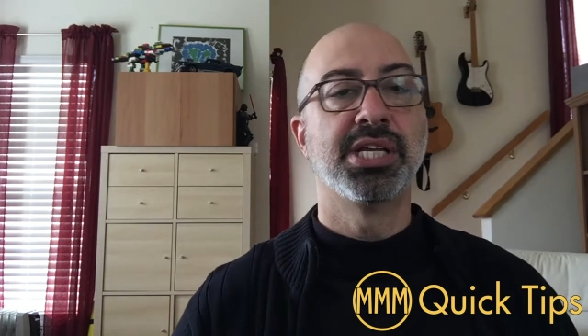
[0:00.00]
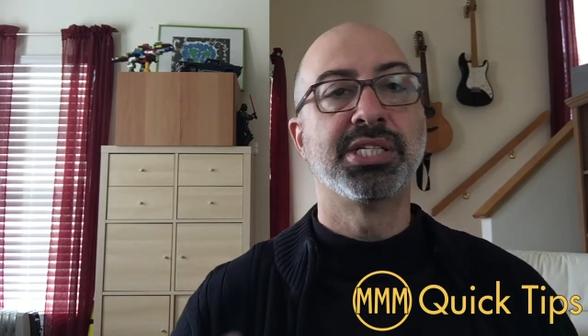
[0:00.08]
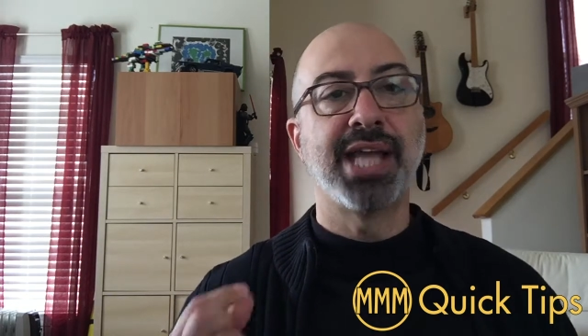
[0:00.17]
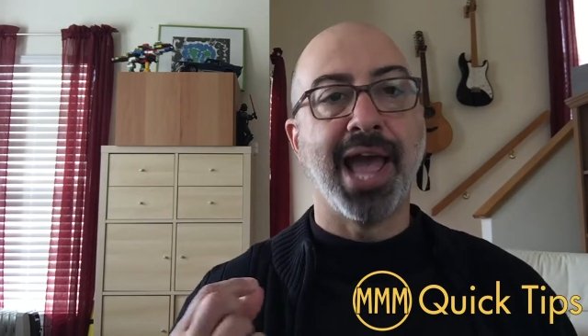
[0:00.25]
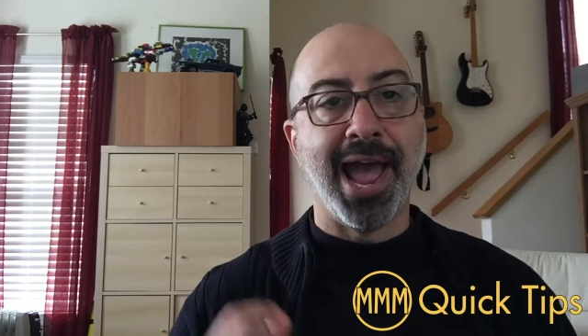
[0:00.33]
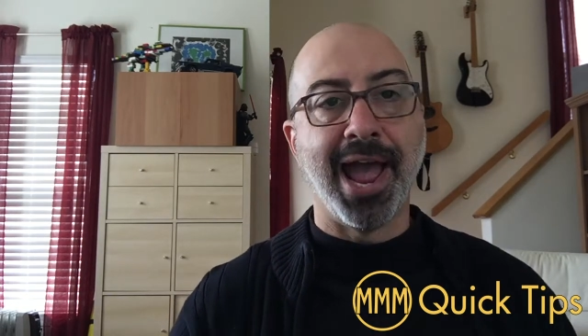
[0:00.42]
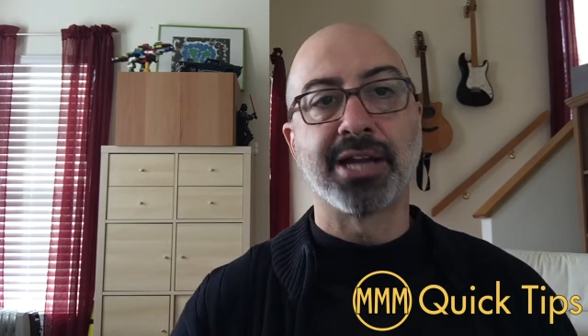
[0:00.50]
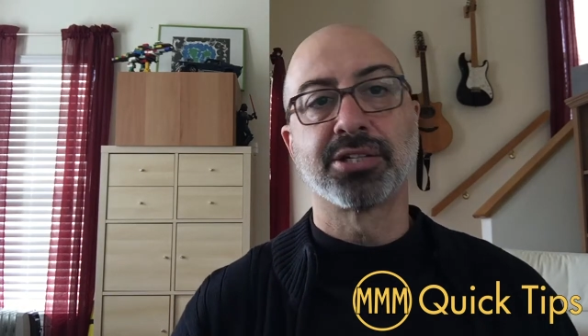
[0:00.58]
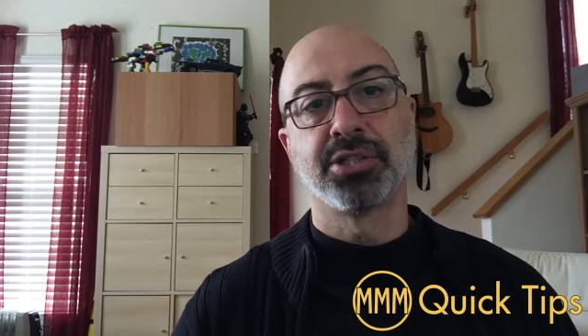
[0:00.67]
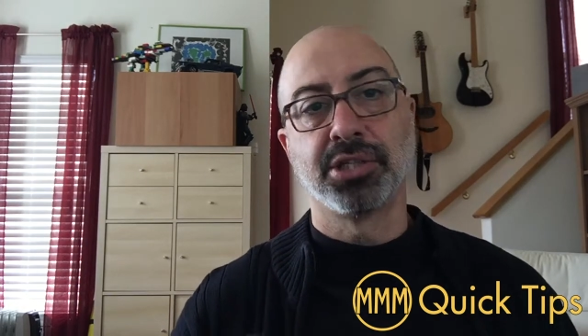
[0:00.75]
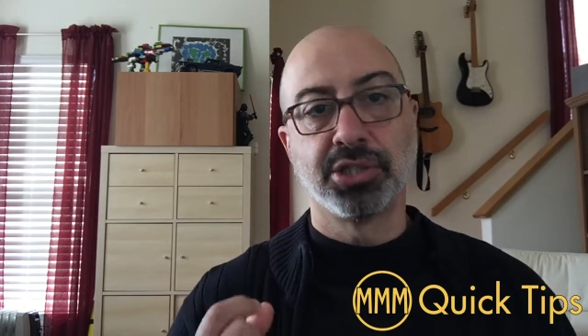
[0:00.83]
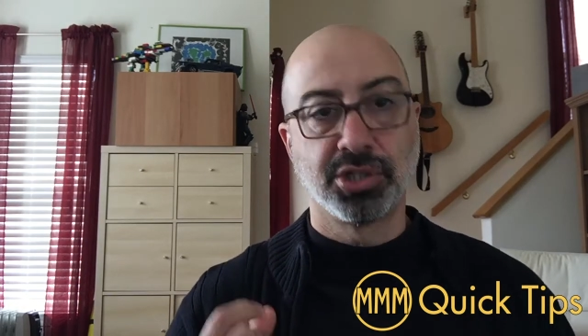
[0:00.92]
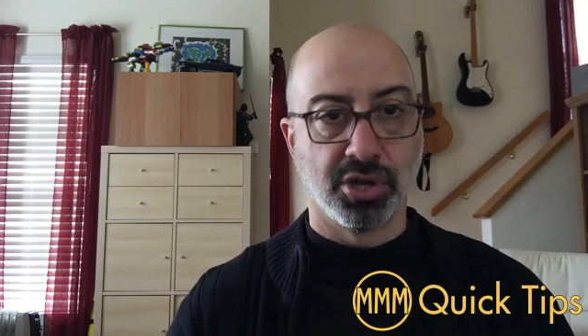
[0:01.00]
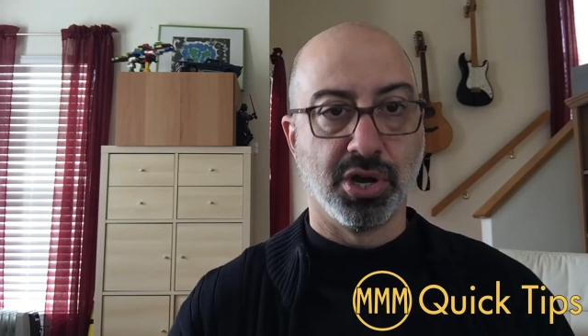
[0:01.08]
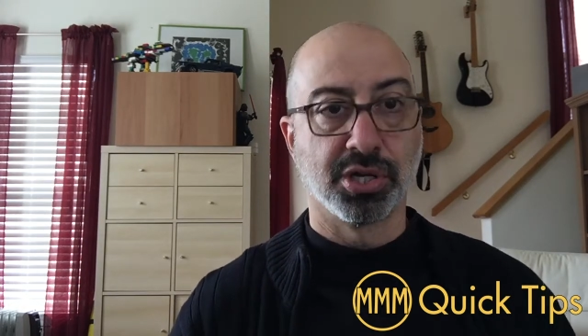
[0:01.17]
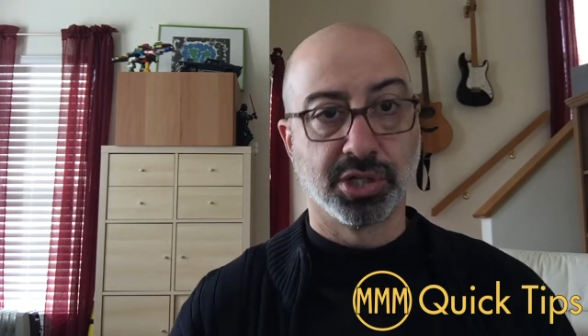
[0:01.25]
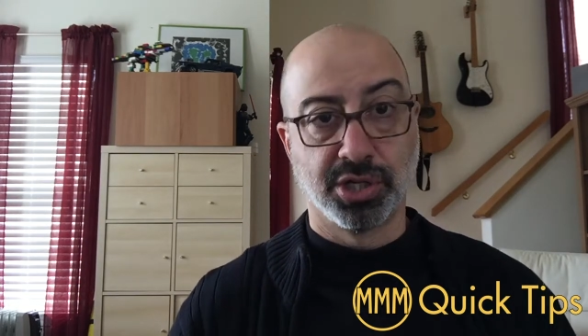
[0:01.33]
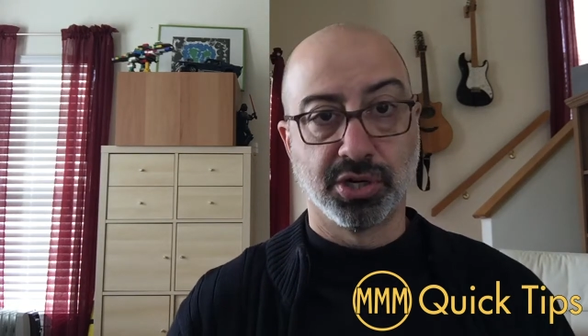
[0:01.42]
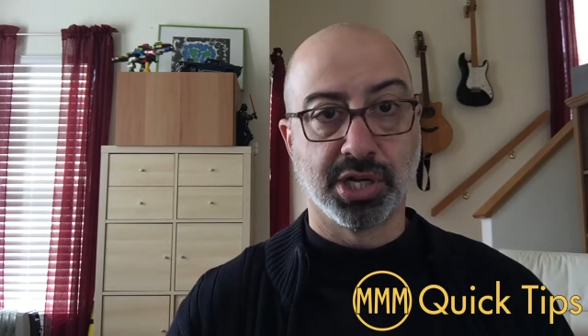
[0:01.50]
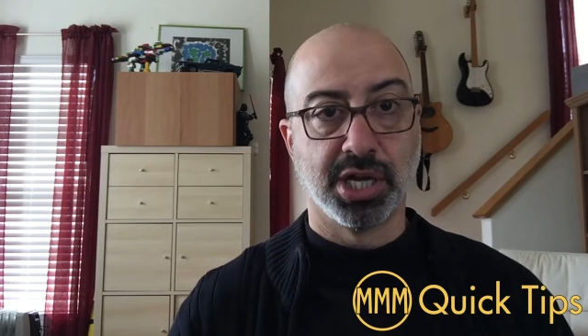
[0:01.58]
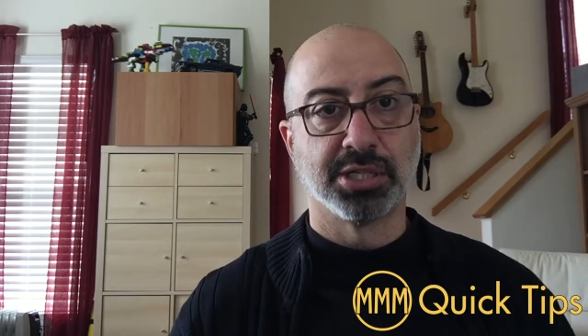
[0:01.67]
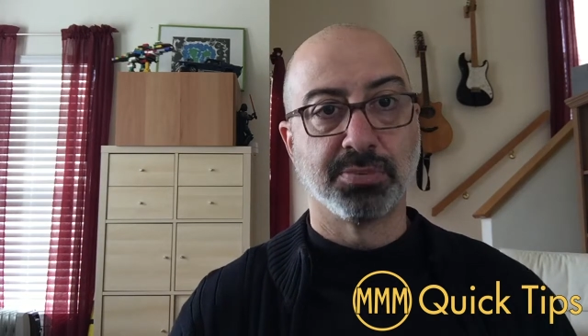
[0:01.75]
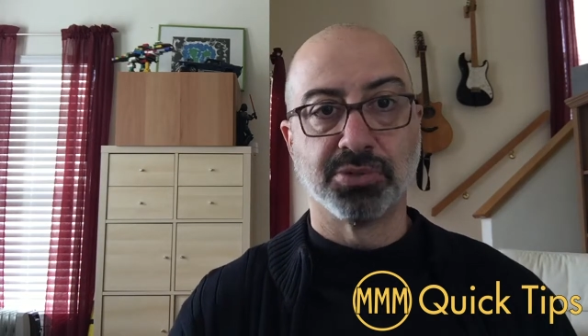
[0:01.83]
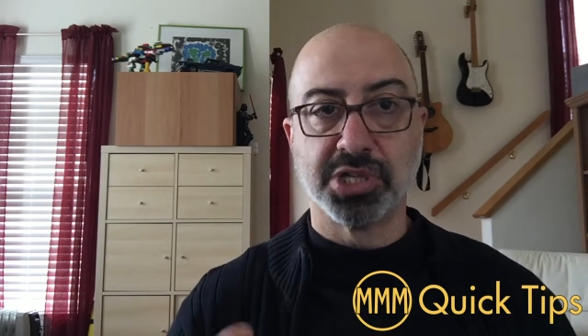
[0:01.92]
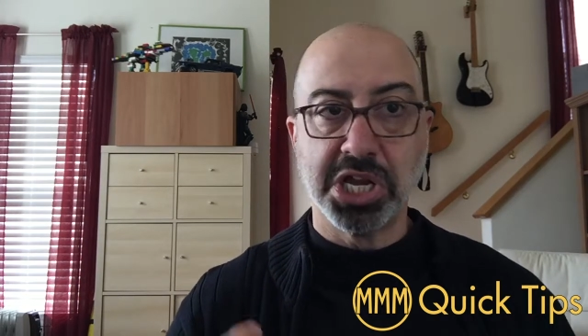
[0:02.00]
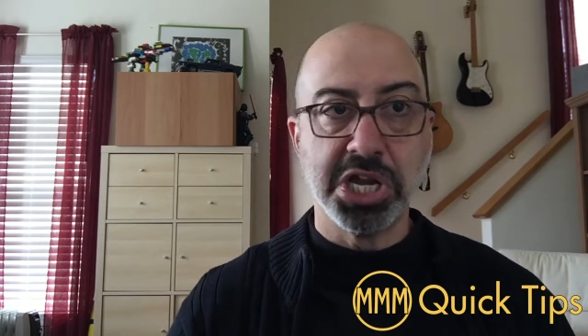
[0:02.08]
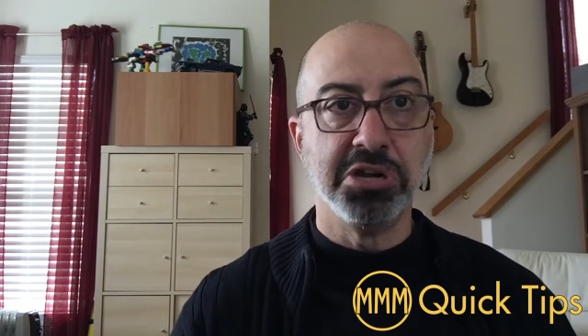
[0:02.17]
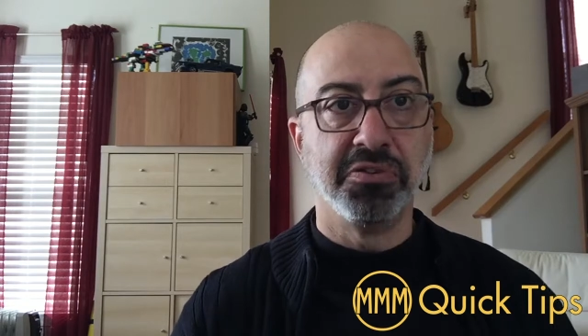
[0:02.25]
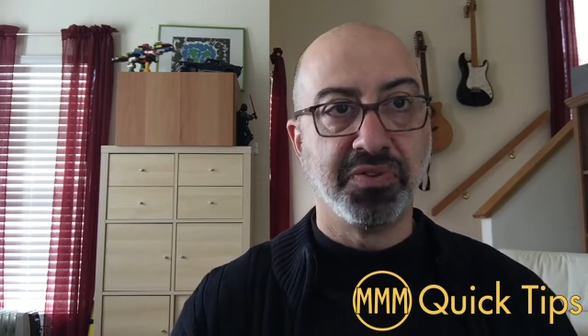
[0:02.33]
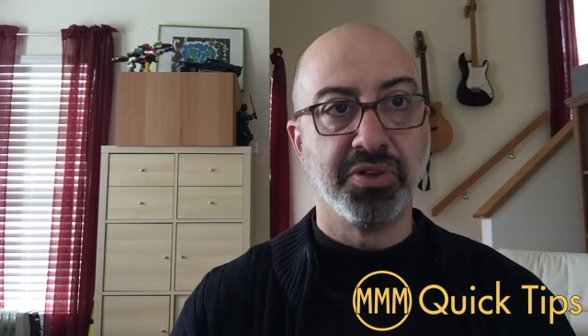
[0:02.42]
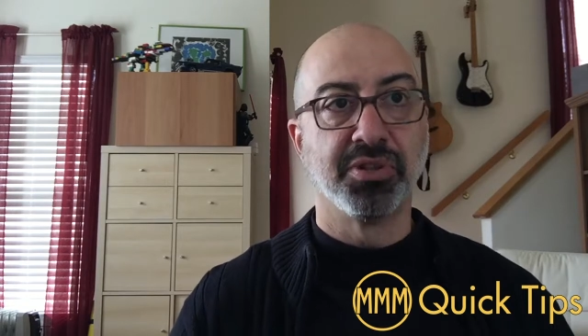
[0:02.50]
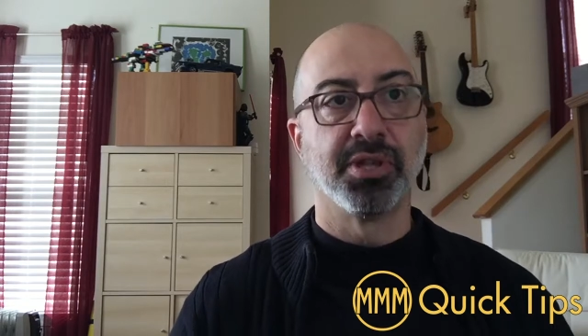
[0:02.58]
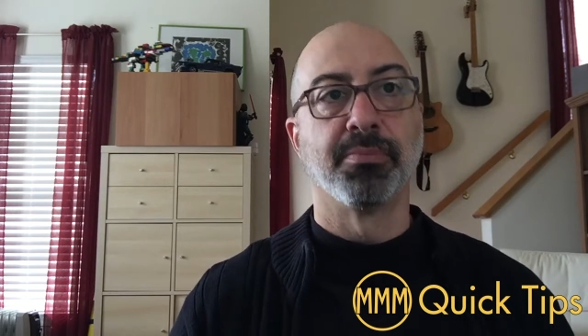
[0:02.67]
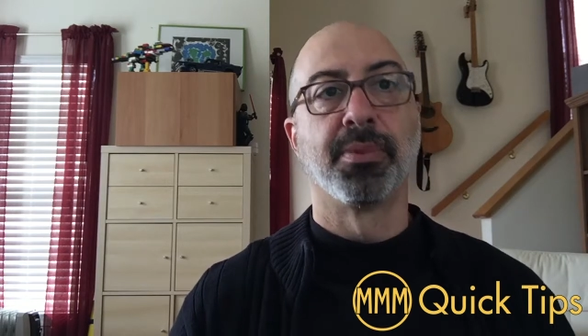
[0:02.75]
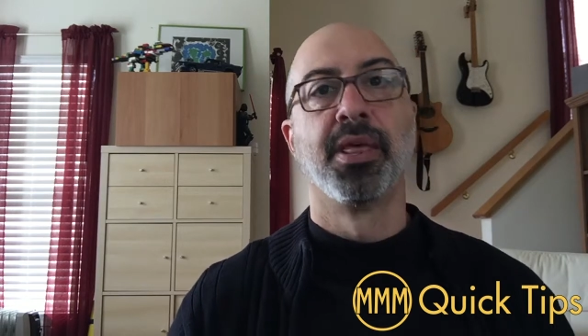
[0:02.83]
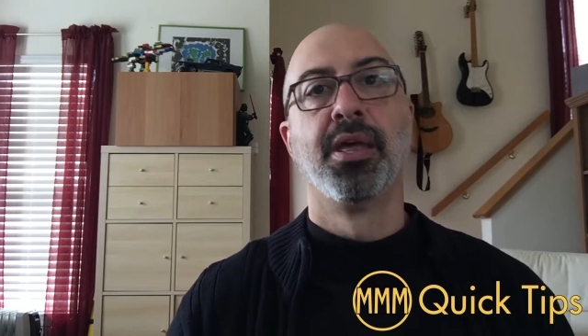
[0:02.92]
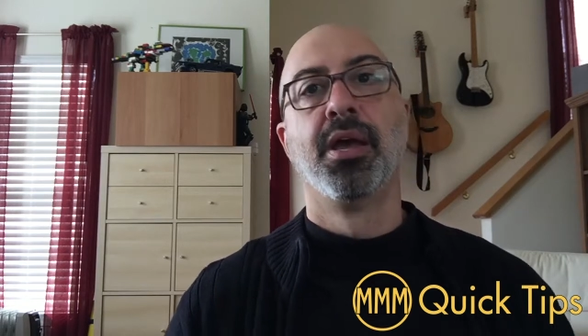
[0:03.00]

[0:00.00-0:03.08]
is actually talk to your customers, interview them.